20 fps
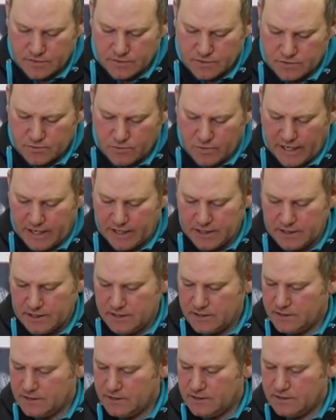just wet.
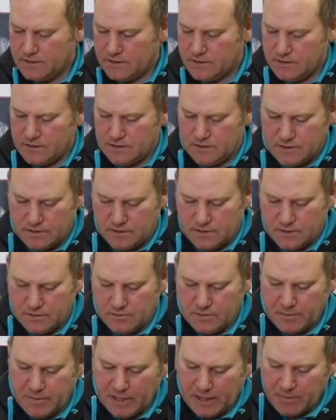
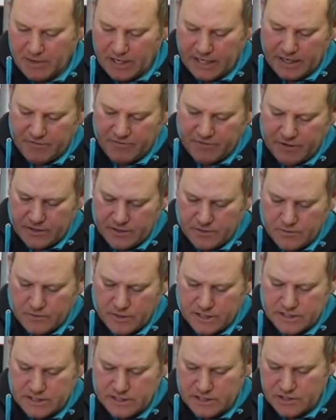I'm a big believer in
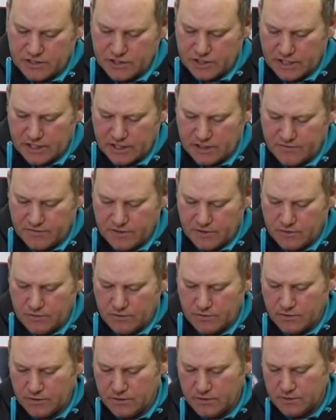wetting the shank of the
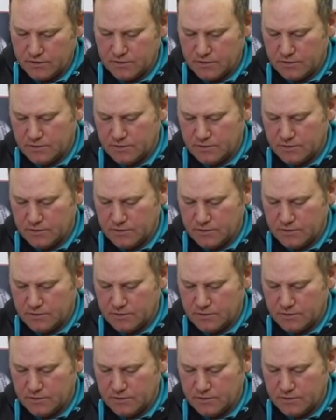hook.